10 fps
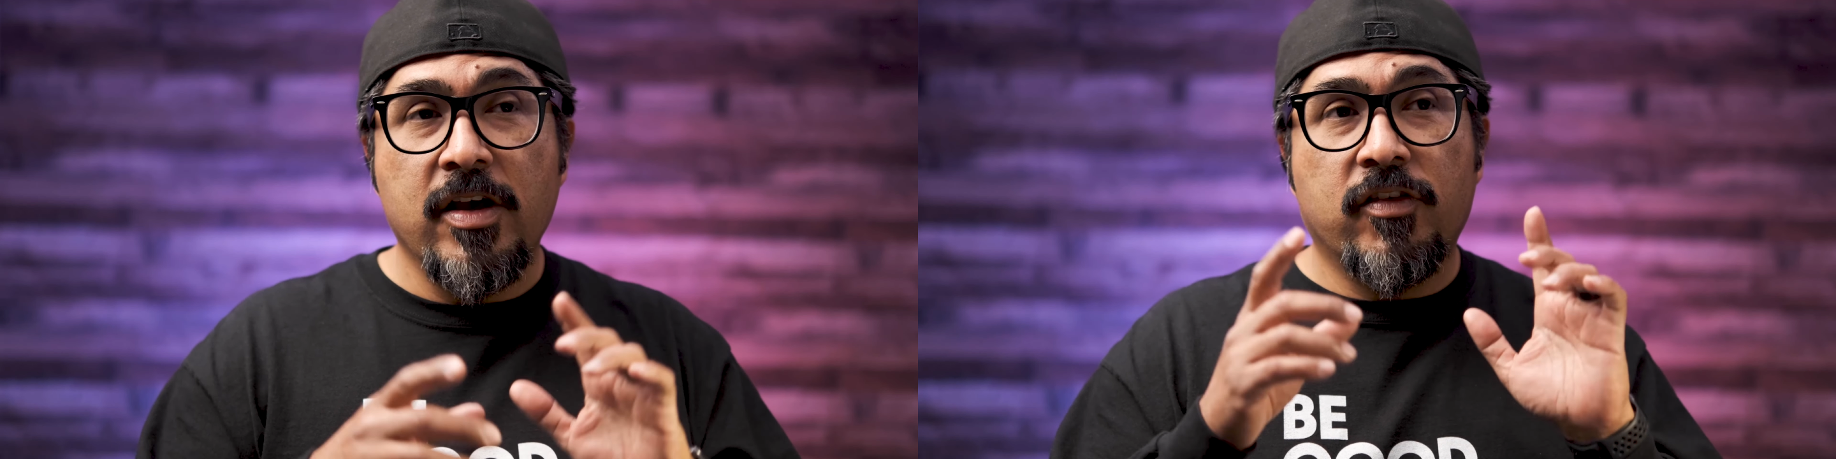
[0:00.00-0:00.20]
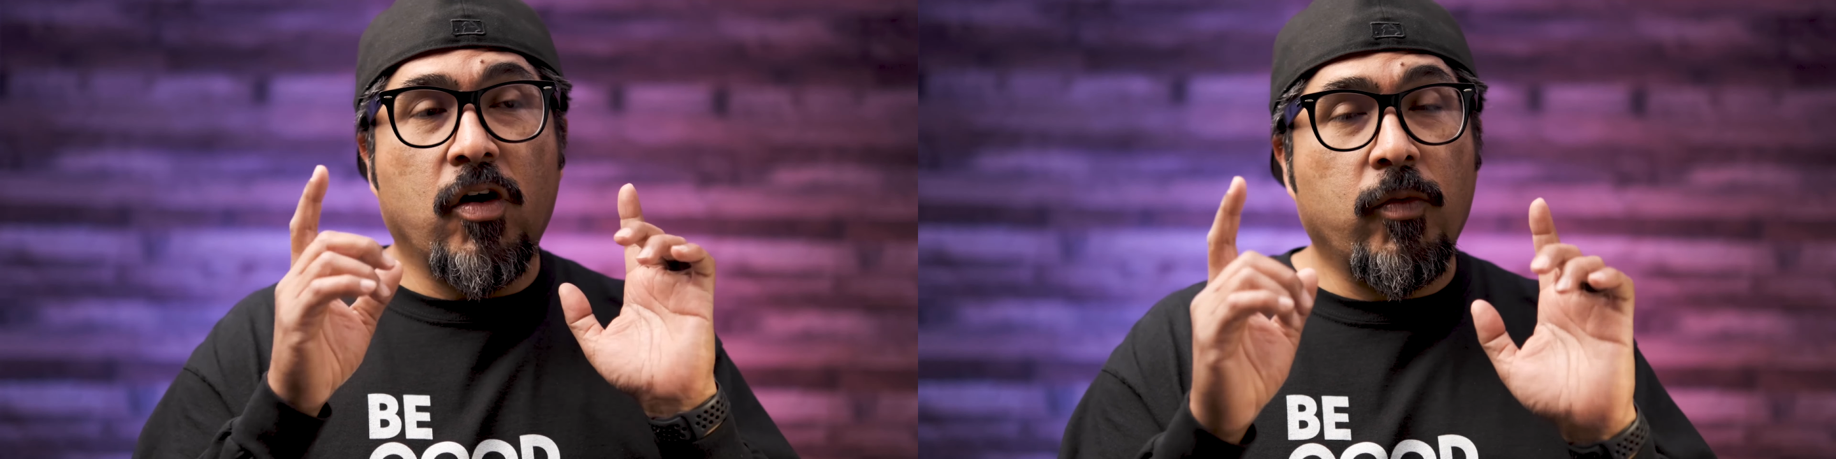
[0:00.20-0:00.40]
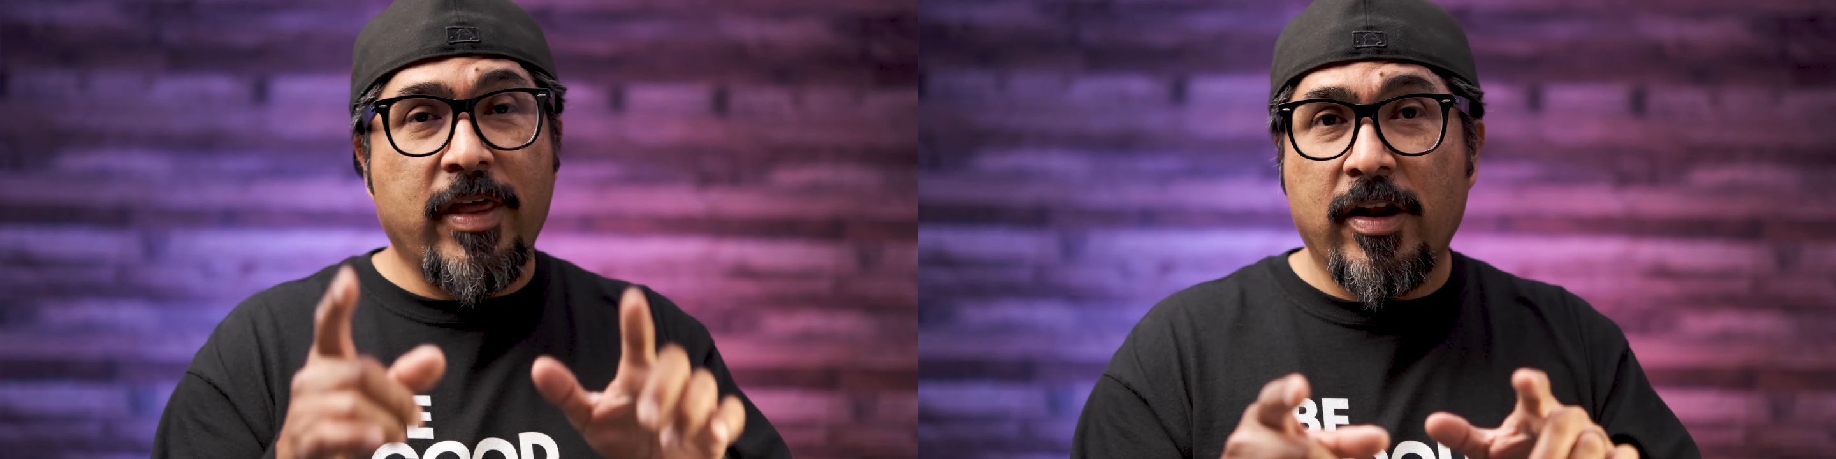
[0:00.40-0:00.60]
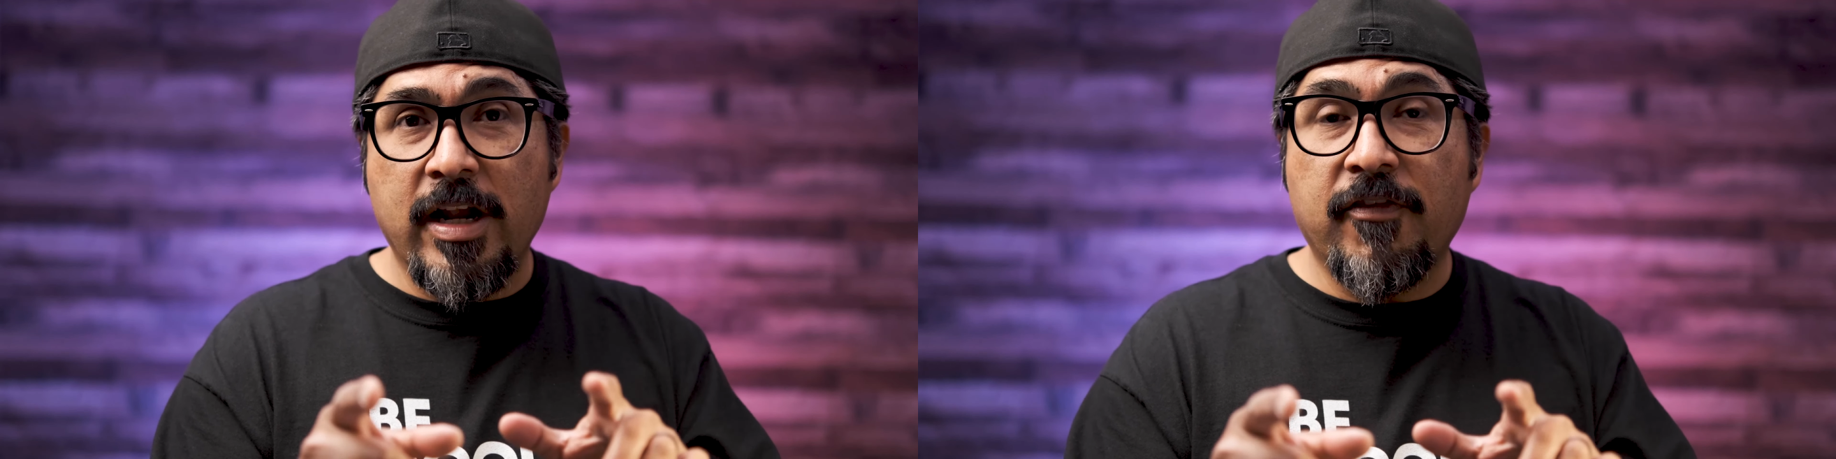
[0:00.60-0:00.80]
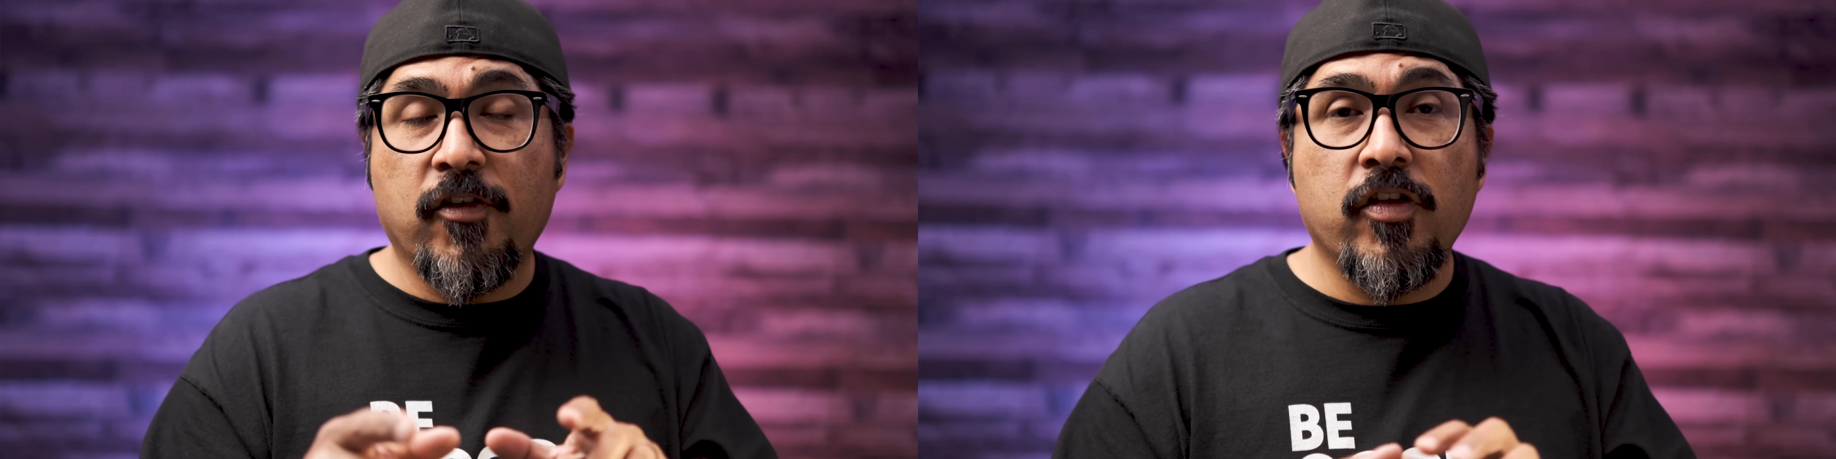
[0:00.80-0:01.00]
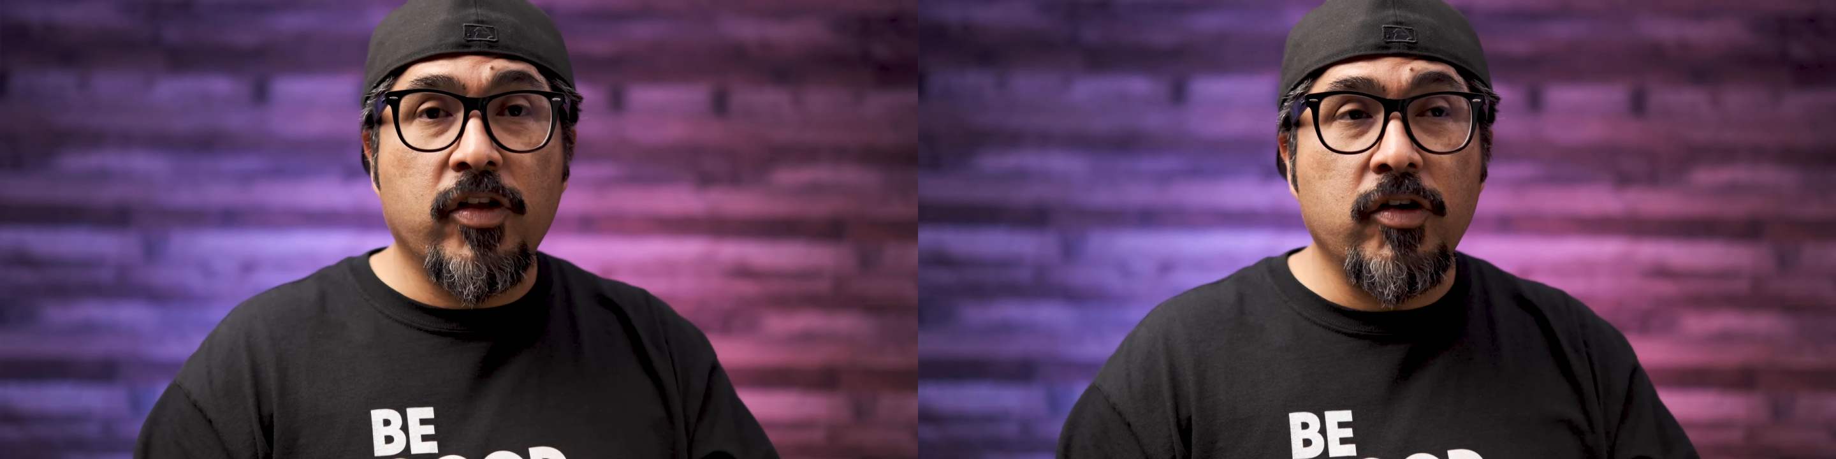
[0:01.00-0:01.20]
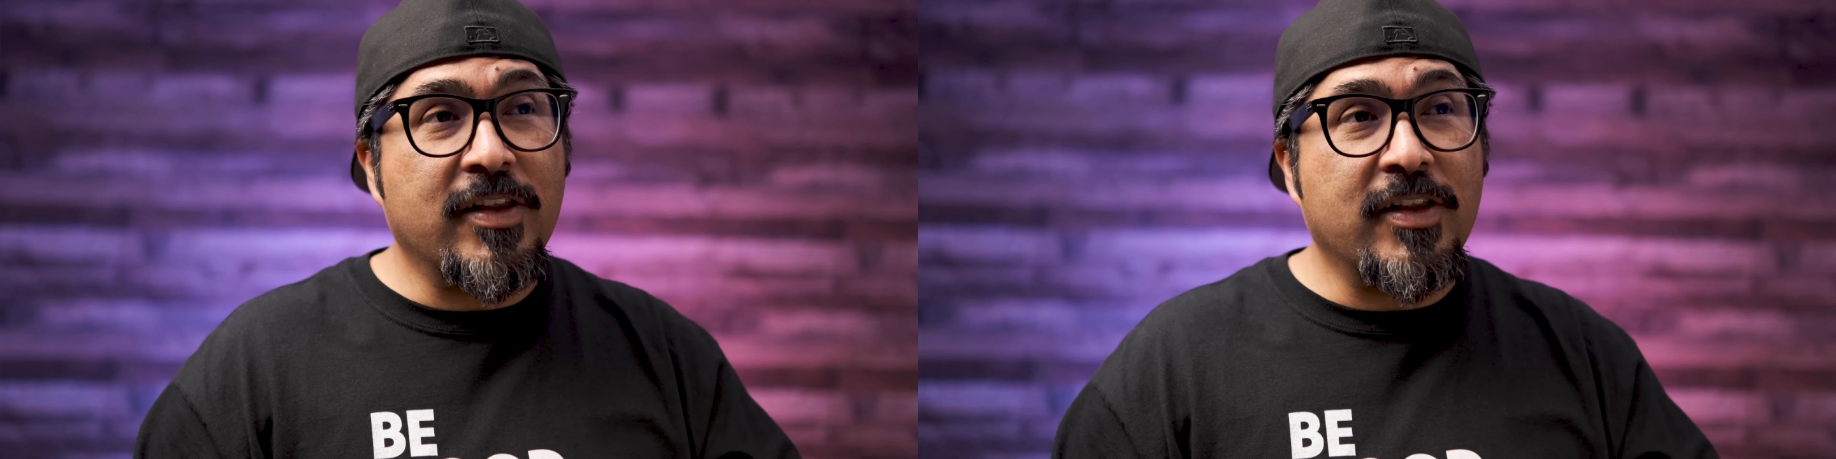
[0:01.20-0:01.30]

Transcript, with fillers: So without any further ado,